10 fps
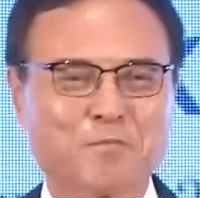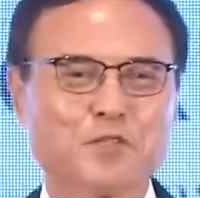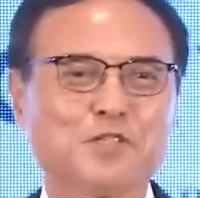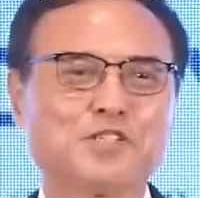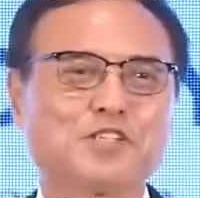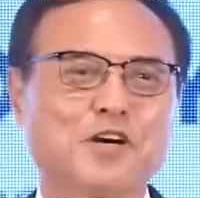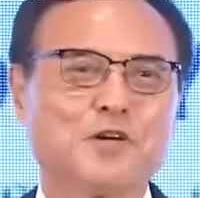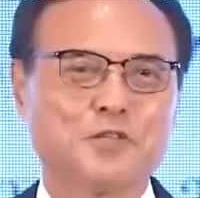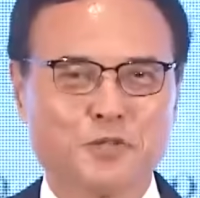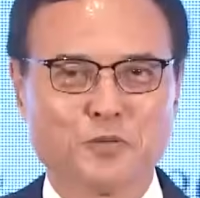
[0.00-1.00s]
to
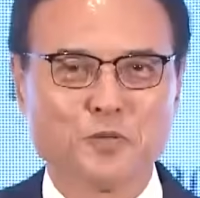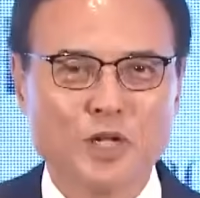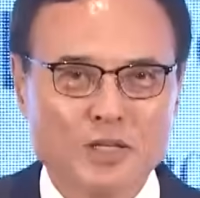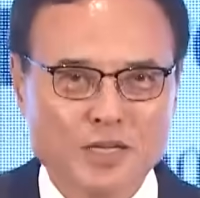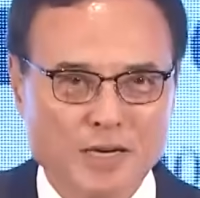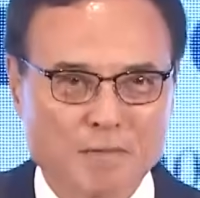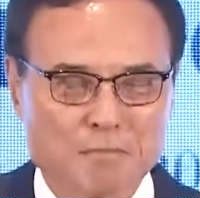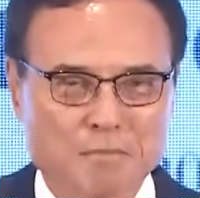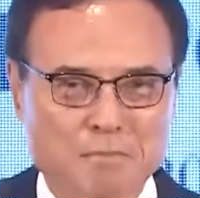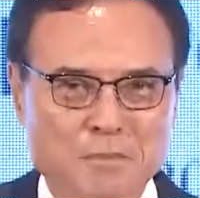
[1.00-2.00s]
show welcome
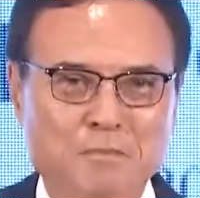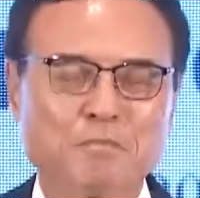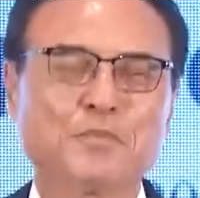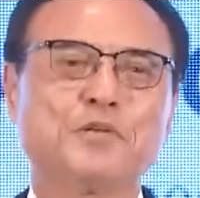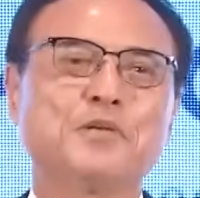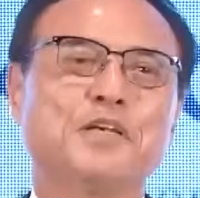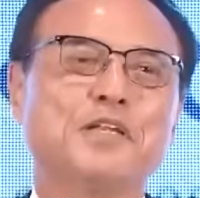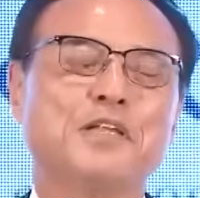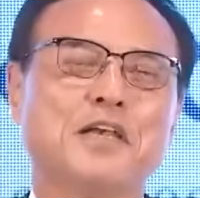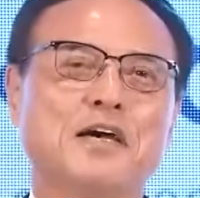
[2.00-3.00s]
to
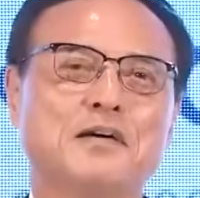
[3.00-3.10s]
India.